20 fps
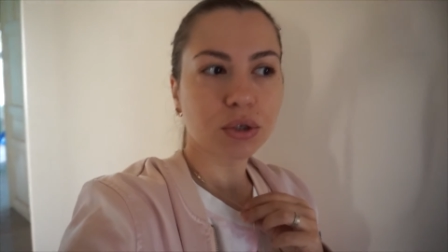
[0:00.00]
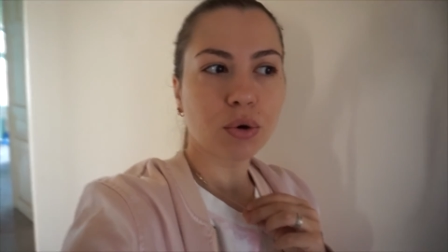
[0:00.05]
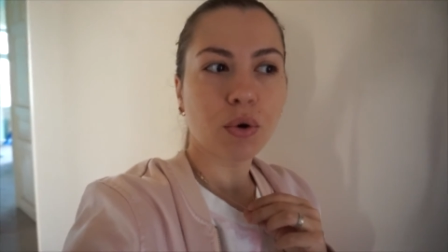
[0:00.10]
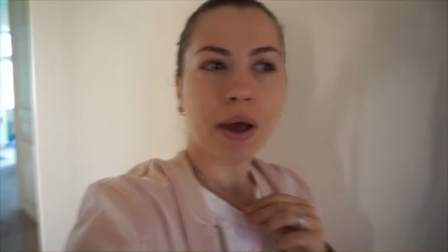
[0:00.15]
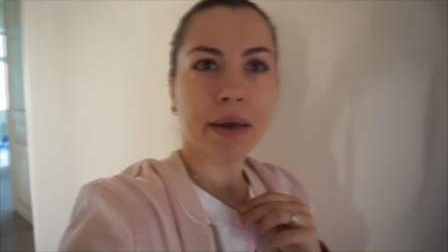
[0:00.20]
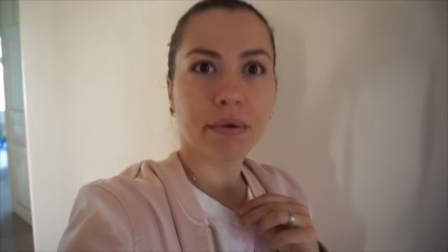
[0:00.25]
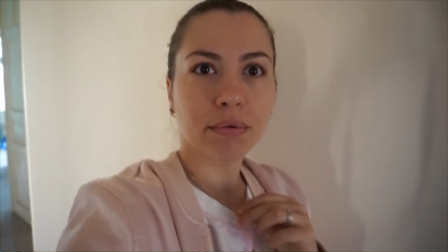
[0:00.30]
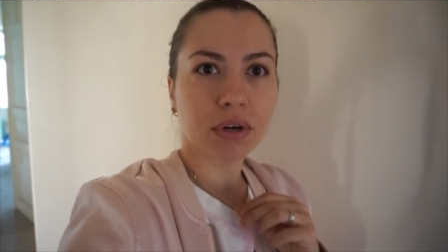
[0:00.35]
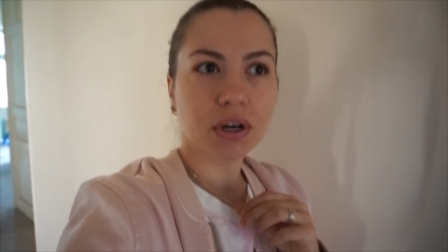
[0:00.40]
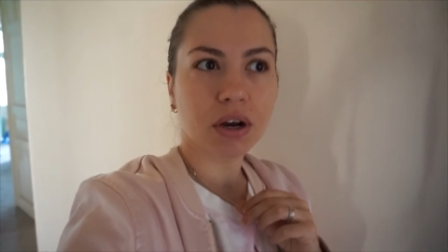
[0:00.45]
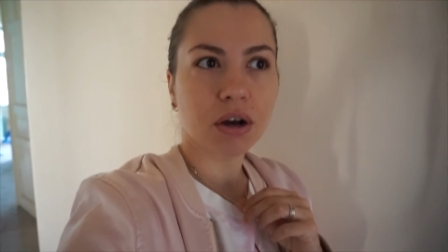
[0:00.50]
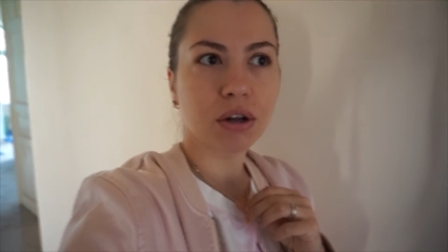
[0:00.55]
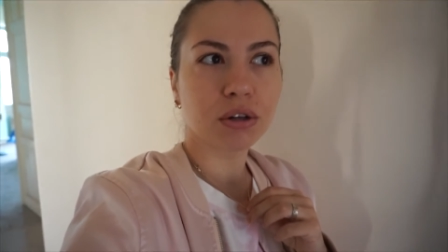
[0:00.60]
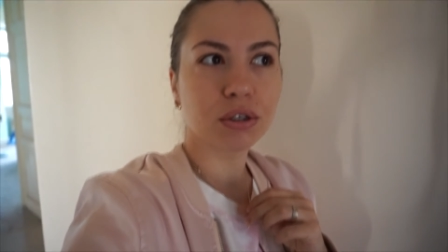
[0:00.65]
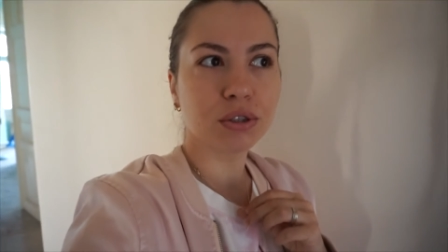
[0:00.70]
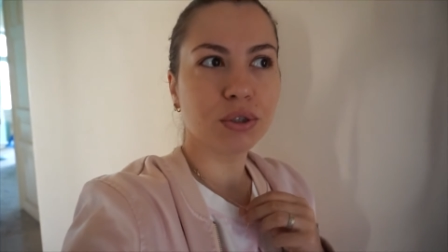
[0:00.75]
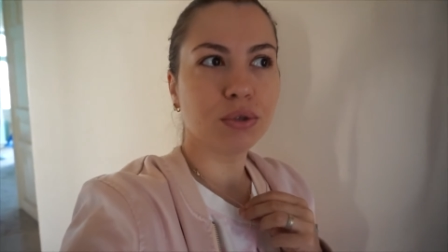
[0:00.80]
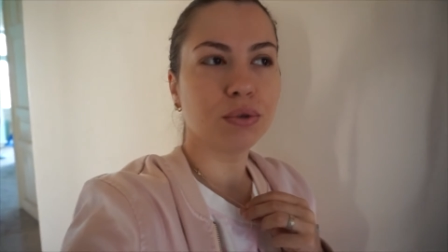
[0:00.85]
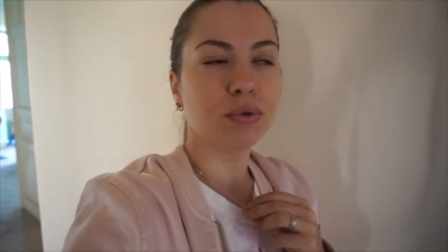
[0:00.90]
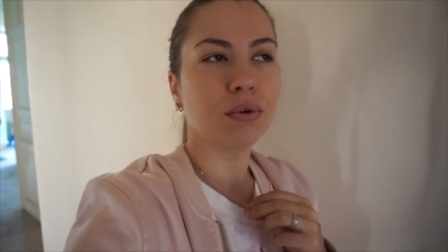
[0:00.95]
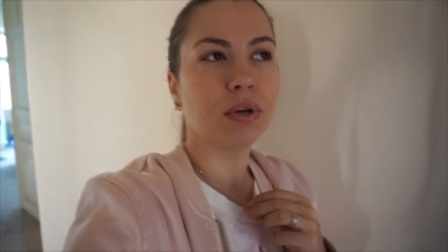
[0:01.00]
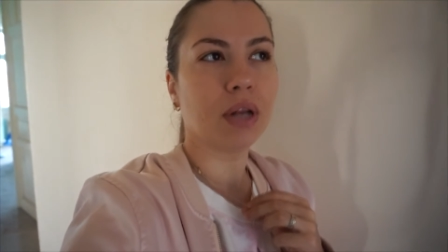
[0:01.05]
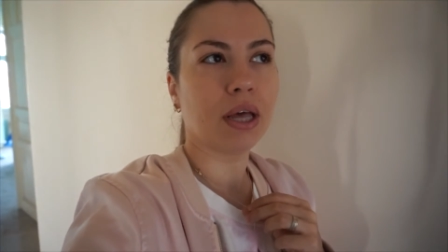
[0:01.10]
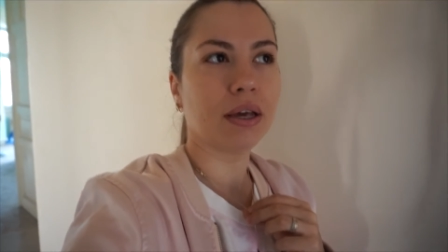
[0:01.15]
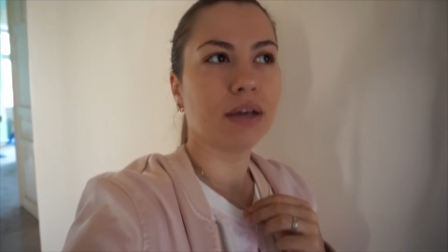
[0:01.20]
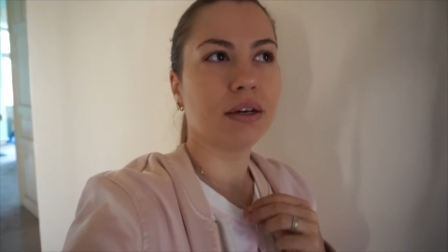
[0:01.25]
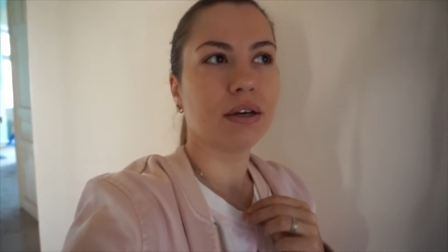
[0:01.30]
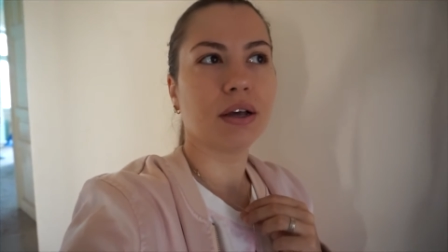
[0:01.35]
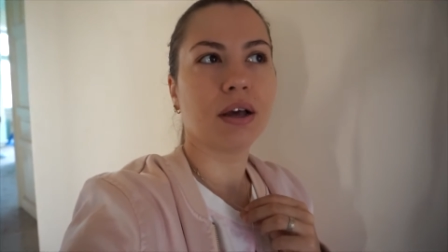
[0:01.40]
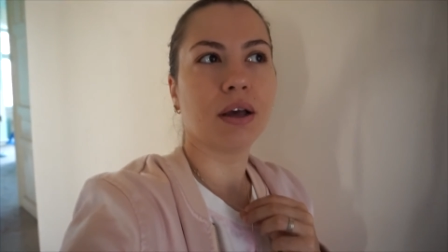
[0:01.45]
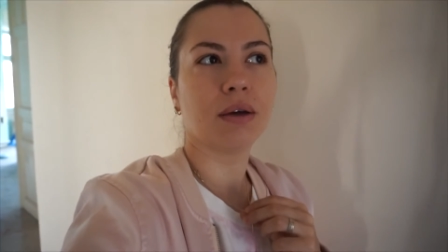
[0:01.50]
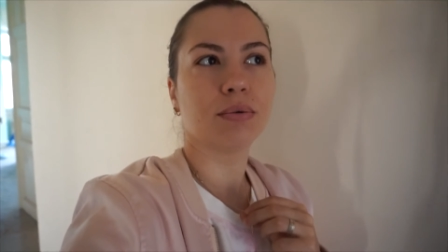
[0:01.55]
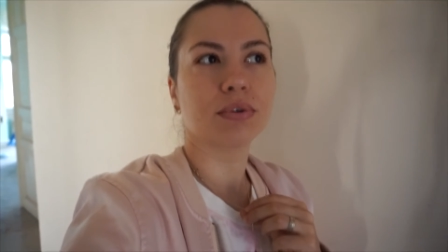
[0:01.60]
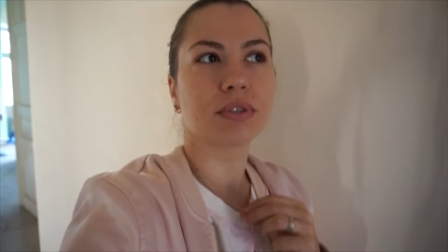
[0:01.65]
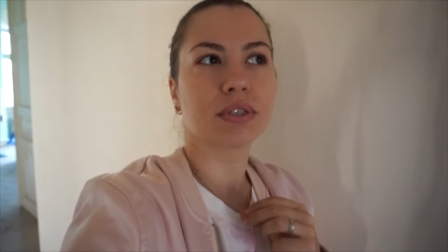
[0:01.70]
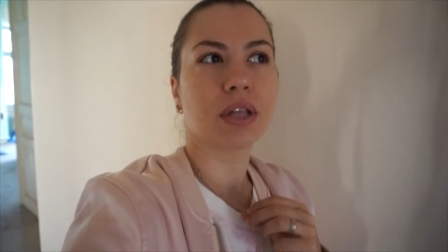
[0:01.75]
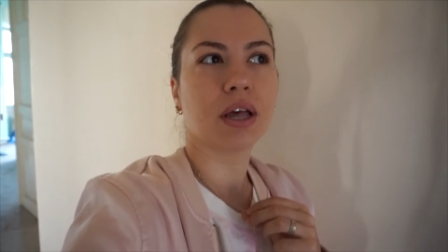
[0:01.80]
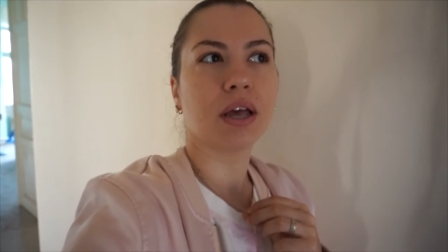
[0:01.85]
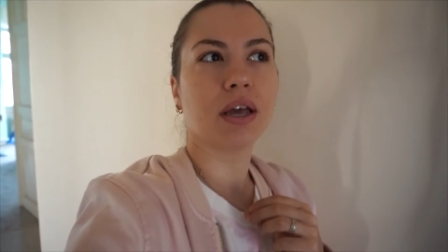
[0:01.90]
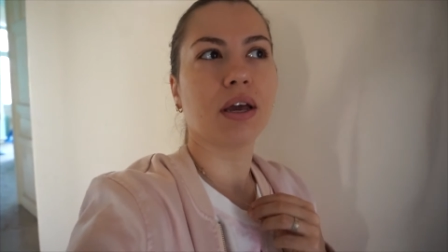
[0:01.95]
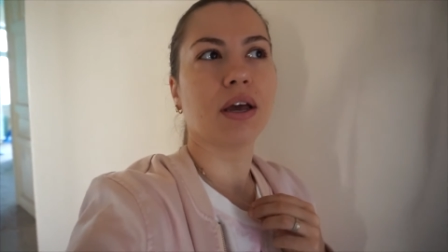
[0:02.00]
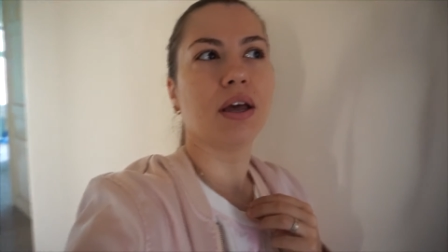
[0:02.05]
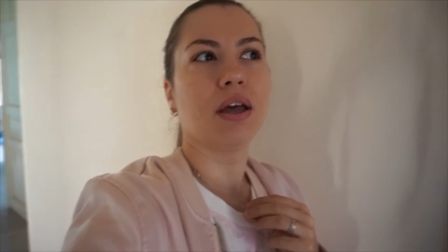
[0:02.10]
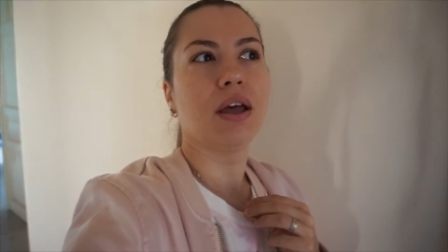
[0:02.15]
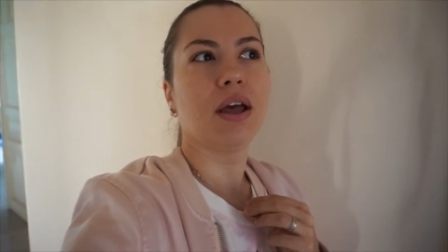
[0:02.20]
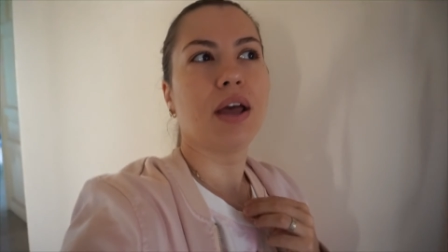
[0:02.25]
so I will call you. Like, I was like,